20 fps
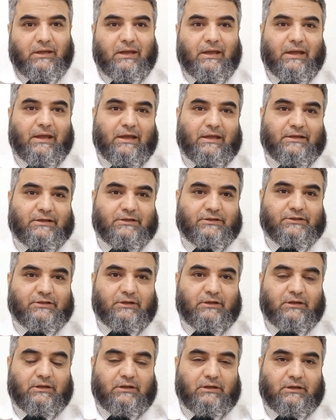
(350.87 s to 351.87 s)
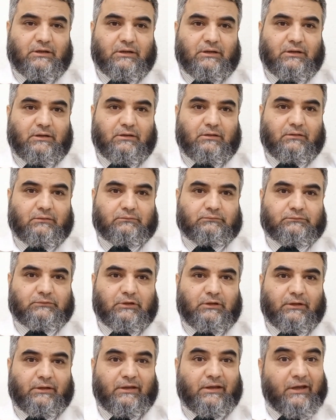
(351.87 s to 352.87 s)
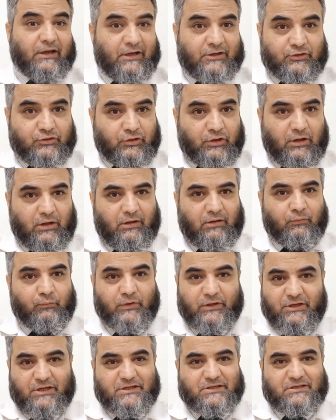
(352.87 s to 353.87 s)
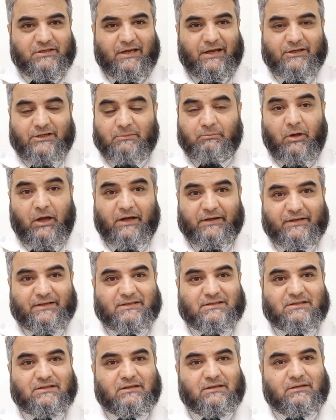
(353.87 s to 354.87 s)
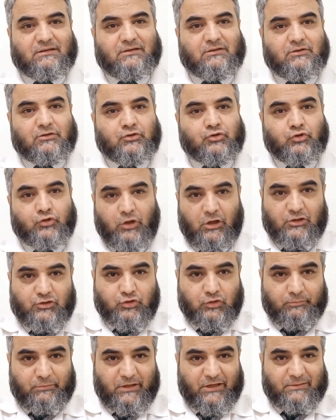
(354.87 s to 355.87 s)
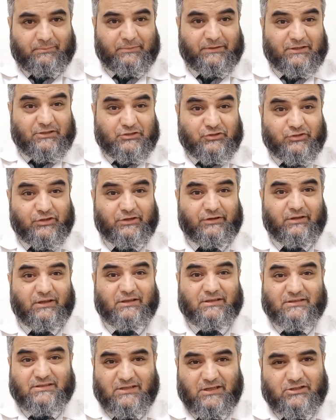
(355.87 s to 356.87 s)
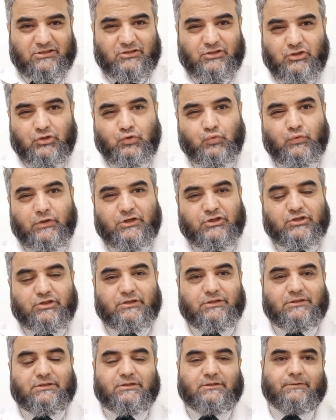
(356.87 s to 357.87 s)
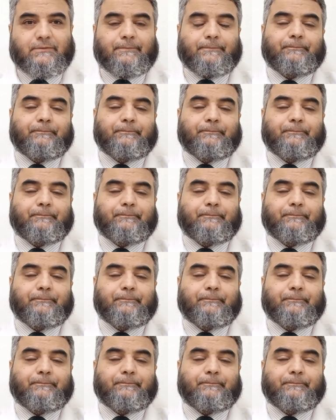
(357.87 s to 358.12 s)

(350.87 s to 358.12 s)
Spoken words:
And intravenous antibiotics should also be administered in such situations.